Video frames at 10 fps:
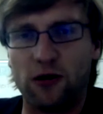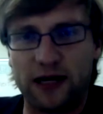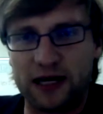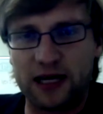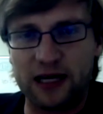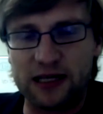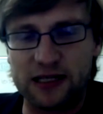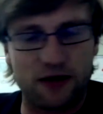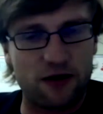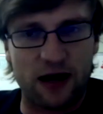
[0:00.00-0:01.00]
any keys
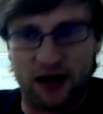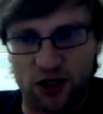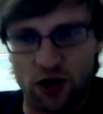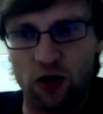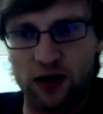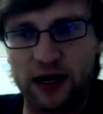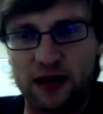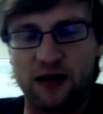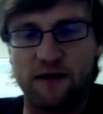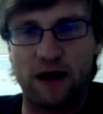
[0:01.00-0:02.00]
and they're not actually holding
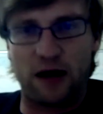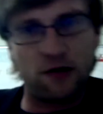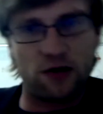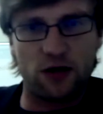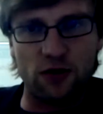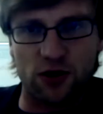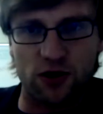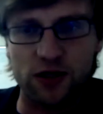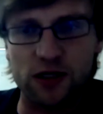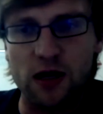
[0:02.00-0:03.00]
anything of value to the
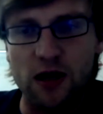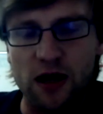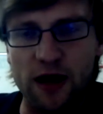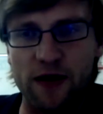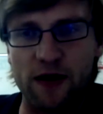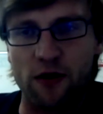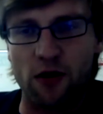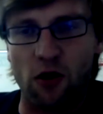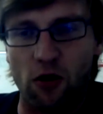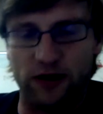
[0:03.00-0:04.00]
users, and they're
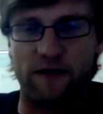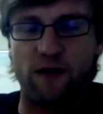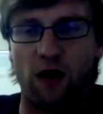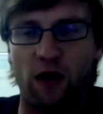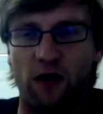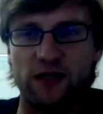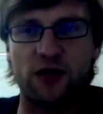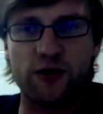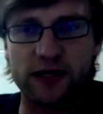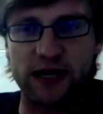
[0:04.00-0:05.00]
only involved in a
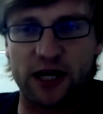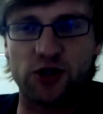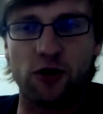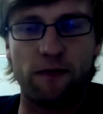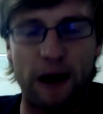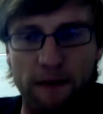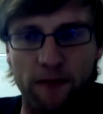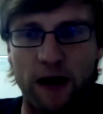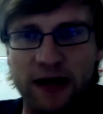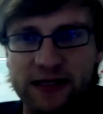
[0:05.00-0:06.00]
transactional
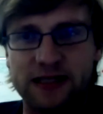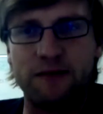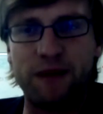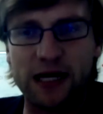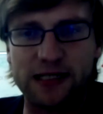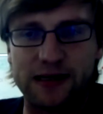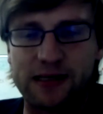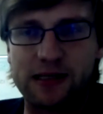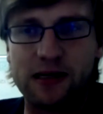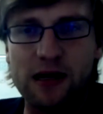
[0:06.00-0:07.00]
payment processing
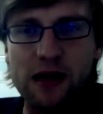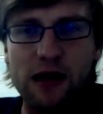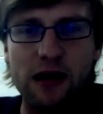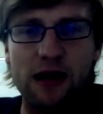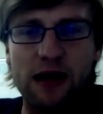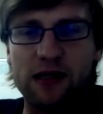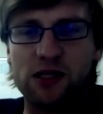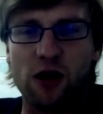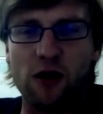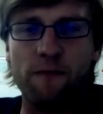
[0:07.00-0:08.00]
basis. And
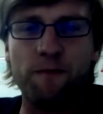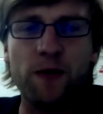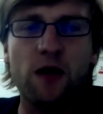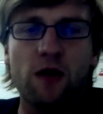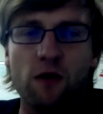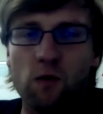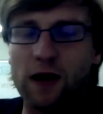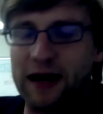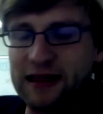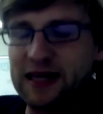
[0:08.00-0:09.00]
so
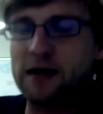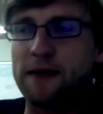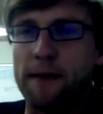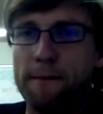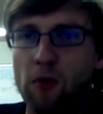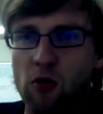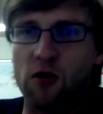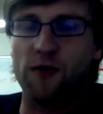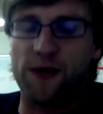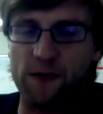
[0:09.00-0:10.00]
what I think about
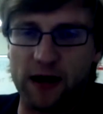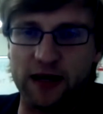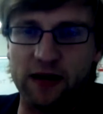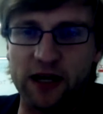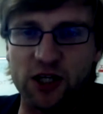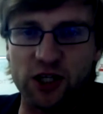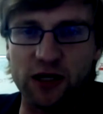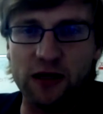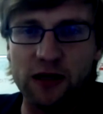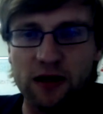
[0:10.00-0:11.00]
more within
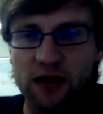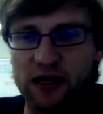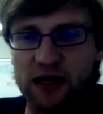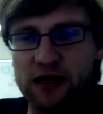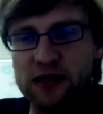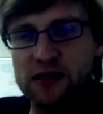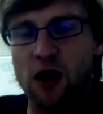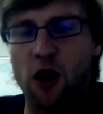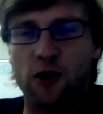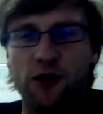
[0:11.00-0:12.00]
regulation is,
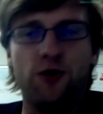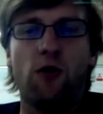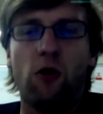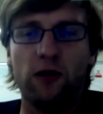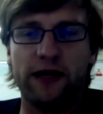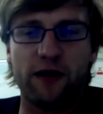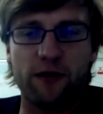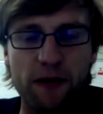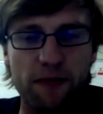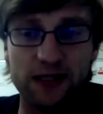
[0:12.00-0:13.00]
are you holding other
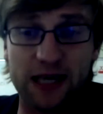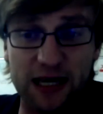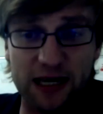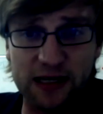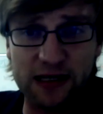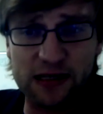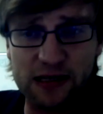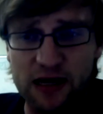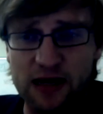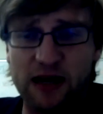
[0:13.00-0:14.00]
people's keys?
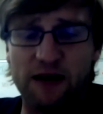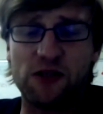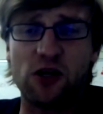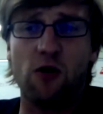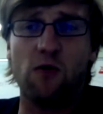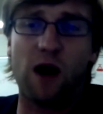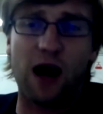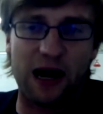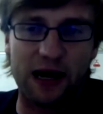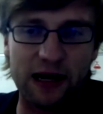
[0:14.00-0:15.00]
If so,
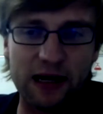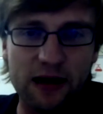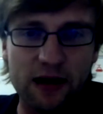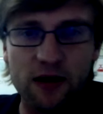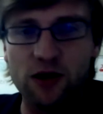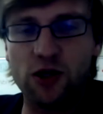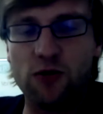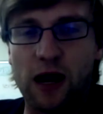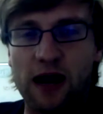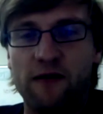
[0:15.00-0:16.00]
why? Do you
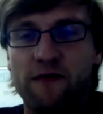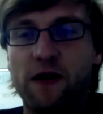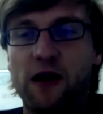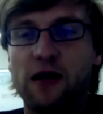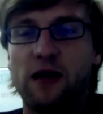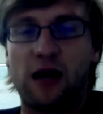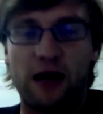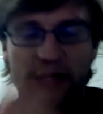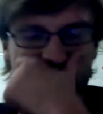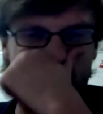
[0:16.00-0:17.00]
have a
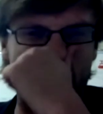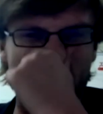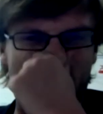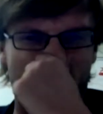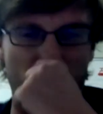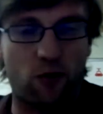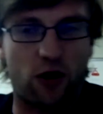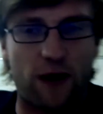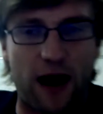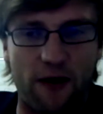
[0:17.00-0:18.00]
security framework
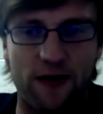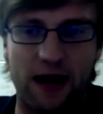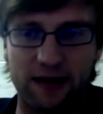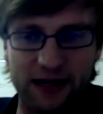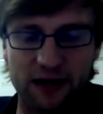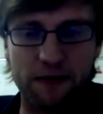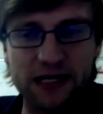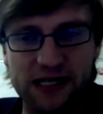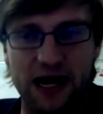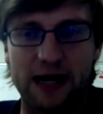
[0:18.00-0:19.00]
around that, like the
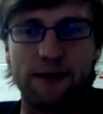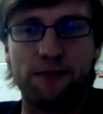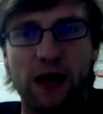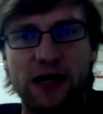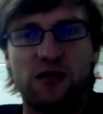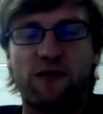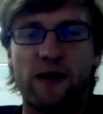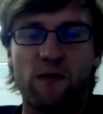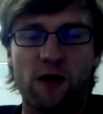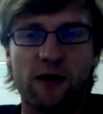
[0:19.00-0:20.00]
PCI compliance
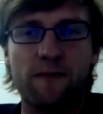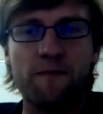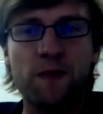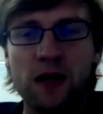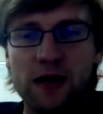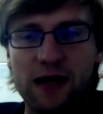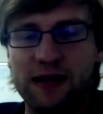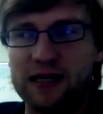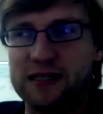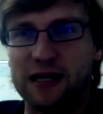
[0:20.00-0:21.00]
framework and
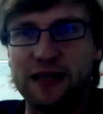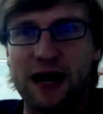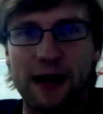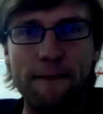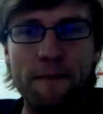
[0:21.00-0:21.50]
things like that?